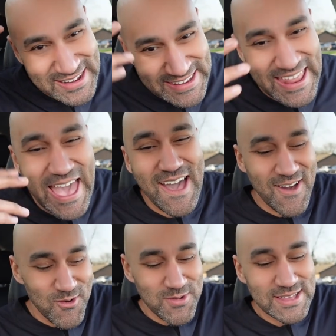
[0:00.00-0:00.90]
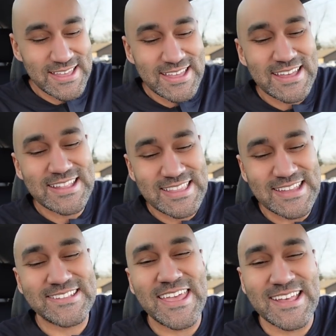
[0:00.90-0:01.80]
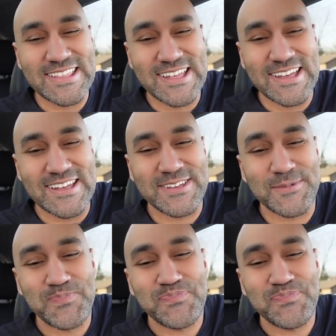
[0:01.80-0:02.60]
now let's take a look